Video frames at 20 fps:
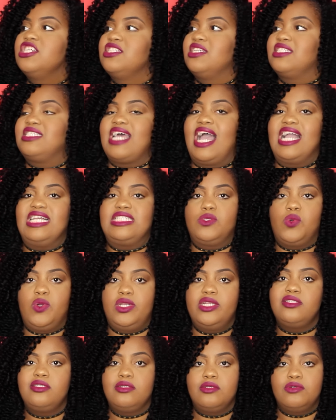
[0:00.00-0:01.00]
to size
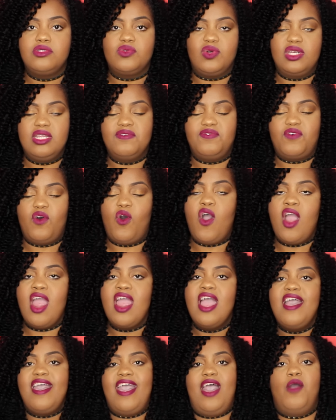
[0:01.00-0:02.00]
22 24
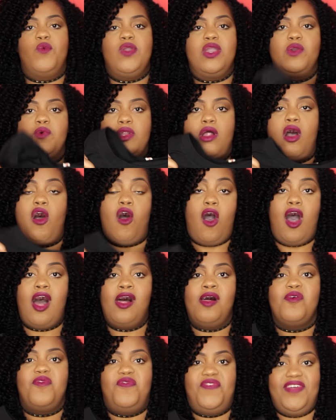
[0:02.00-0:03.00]
and we would
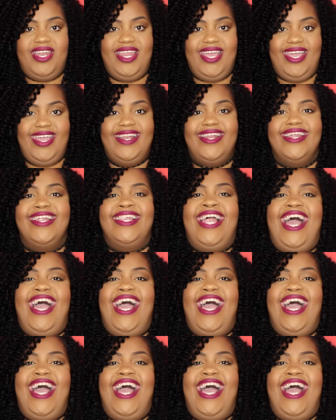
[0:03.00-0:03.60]
all fit it